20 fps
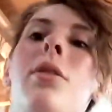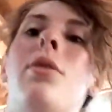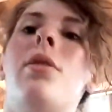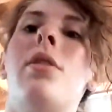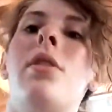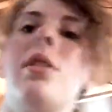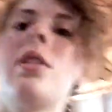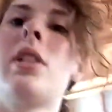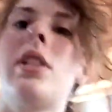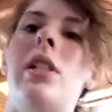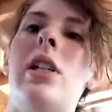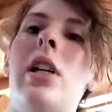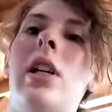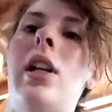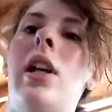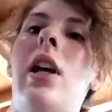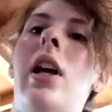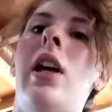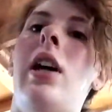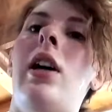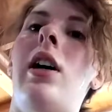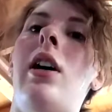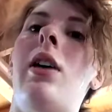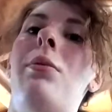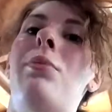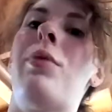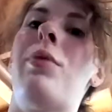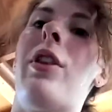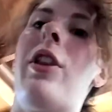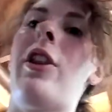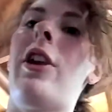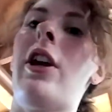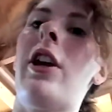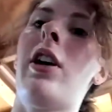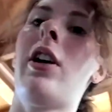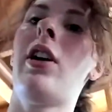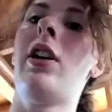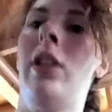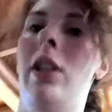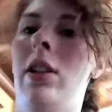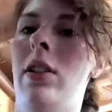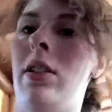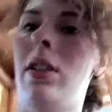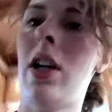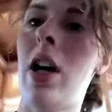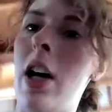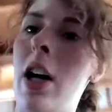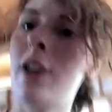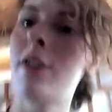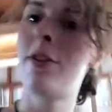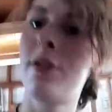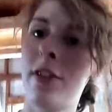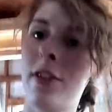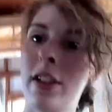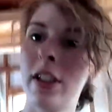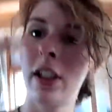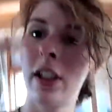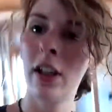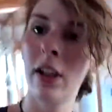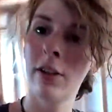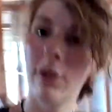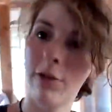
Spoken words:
the floors done up there in the loft